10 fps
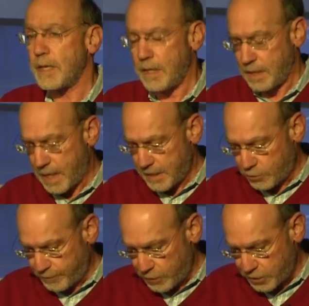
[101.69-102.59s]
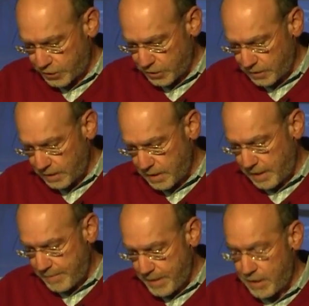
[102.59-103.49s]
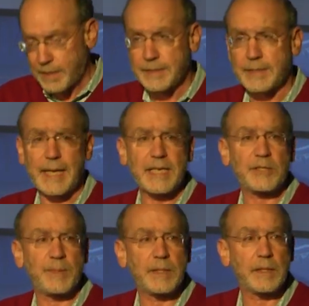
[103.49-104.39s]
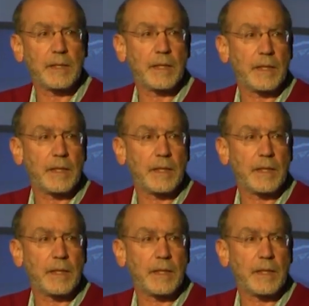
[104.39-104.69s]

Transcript: uh, controversial American statesman,